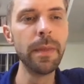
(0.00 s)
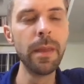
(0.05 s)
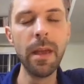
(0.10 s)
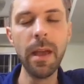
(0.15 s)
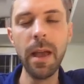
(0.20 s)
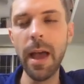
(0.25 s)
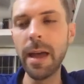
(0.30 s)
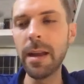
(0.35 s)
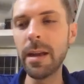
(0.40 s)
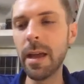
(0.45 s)

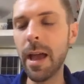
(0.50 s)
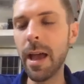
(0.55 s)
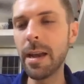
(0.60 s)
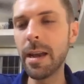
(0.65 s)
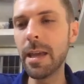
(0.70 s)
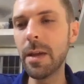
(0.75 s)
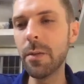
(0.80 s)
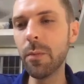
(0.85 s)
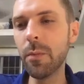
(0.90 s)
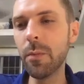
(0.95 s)
And
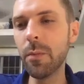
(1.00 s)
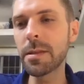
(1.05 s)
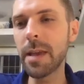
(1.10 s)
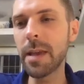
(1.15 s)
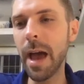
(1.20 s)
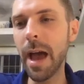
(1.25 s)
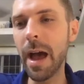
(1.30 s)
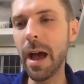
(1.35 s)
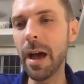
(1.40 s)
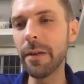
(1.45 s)
he
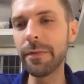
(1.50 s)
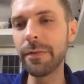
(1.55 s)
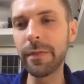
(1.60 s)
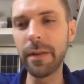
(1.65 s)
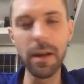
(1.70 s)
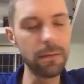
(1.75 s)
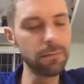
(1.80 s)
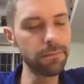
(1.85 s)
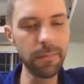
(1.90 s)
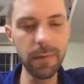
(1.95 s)
wants to have,
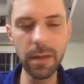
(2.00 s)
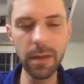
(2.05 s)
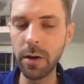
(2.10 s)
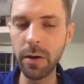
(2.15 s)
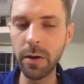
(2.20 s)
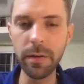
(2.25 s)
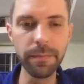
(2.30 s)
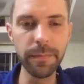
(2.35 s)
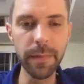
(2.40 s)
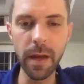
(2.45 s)

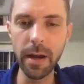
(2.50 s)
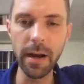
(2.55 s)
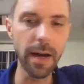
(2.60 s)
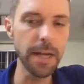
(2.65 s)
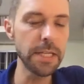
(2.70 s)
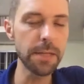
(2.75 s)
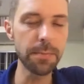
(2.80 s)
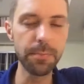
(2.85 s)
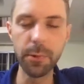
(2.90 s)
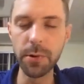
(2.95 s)
a
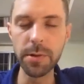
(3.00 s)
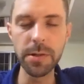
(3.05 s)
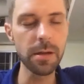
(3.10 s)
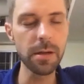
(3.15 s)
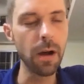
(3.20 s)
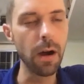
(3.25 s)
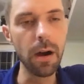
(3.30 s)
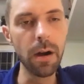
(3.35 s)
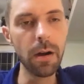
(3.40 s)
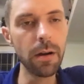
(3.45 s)
nice sports
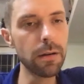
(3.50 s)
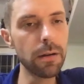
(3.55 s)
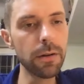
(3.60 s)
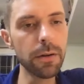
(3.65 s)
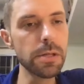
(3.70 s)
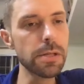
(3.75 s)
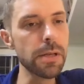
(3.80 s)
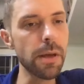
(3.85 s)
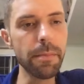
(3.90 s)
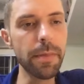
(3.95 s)
car or
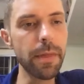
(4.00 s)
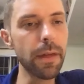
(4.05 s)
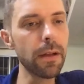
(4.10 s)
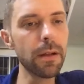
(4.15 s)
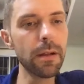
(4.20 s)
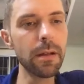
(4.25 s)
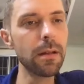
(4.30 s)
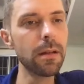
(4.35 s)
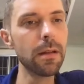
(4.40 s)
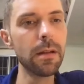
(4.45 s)
something.
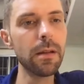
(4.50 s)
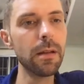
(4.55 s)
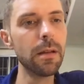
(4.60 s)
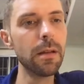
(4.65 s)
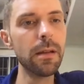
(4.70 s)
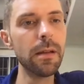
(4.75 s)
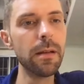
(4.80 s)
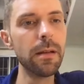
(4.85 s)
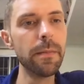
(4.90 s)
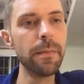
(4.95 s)

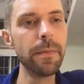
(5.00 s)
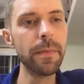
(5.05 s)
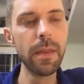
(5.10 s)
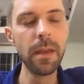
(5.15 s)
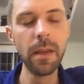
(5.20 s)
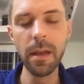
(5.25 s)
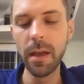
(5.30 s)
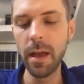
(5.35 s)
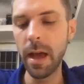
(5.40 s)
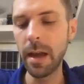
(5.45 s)

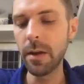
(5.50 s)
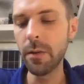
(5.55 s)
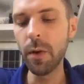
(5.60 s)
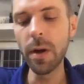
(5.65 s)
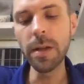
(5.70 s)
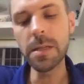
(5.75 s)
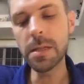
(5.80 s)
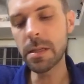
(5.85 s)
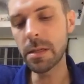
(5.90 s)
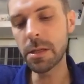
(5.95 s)
And he
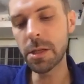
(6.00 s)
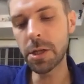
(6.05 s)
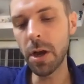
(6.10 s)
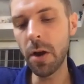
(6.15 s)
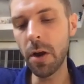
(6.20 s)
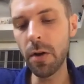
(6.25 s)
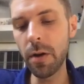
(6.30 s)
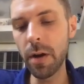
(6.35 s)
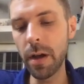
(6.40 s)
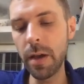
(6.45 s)
wants
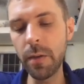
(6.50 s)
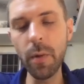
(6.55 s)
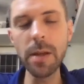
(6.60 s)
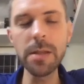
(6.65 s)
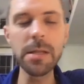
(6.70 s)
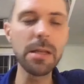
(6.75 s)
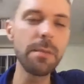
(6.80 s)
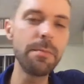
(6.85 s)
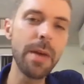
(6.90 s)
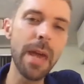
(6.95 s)

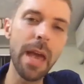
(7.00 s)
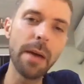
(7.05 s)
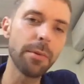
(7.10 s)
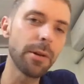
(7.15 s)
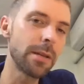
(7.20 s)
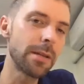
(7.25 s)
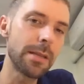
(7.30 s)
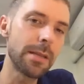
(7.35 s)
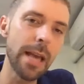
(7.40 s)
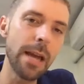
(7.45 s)
to be able
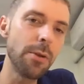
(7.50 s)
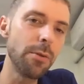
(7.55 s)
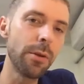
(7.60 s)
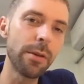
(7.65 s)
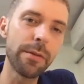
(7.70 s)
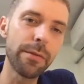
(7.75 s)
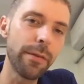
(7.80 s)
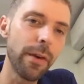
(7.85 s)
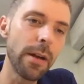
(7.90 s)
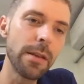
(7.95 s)
to say to
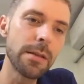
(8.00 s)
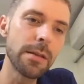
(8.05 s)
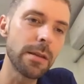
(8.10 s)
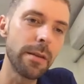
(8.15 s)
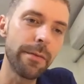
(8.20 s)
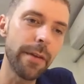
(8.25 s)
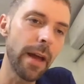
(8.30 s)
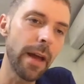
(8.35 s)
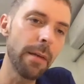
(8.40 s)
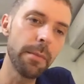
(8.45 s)
his friends and
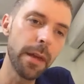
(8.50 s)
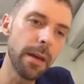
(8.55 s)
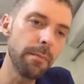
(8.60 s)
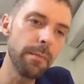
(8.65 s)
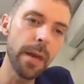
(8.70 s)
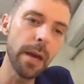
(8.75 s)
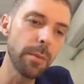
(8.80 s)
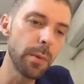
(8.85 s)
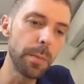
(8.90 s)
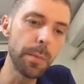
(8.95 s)
family and
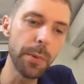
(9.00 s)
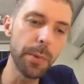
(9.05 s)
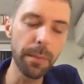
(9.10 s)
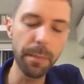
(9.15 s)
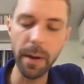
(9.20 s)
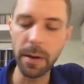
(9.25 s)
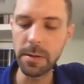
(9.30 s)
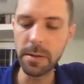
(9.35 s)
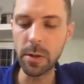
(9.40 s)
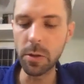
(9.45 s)
be able to put up
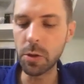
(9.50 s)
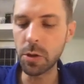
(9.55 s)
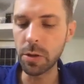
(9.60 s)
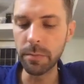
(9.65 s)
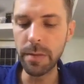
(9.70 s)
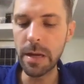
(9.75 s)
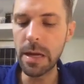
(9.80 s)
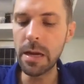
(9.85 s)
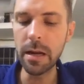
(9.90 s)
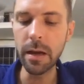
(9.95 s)
on social
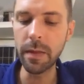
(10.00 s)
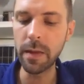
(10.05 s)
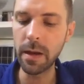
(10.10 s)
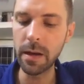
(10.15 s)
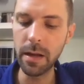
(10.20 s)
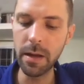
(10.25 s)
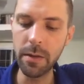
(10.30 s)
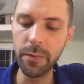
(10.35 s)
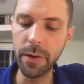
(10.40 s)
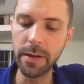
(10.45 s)
media that
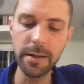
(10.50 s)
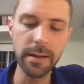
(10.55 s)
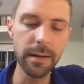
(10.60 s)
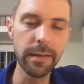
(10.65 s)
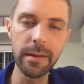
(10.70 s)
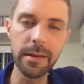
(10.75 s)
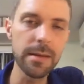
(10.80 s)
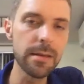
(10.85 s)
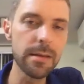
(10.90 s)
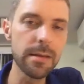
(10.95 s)
he went to
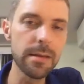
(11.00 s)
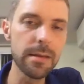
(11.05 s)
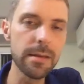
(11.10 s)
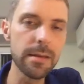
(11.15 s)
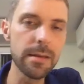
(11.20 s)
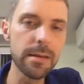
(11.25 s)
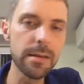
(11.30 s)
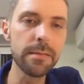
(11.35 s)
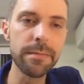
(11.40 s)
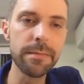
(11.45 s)
this
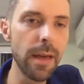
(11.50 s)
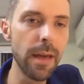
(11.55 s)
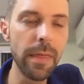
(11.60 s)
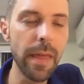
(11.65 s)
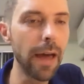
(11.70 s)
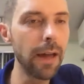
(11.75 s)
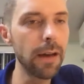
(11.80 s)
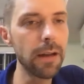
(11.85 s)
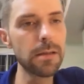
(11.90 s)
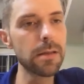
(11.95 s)

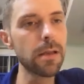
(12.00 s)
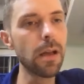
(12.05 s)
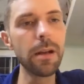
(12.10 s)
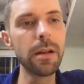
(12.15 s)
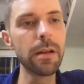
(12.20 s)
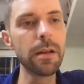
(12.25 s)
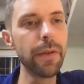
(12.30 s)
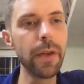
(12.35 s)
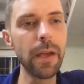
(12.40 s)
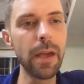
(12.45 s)
and that
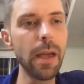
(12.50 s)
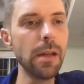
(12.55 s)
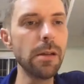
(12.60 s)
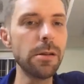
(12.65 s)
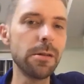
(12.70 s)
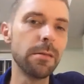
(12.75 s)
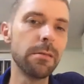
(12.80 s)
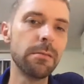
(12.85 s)
exotic vacation.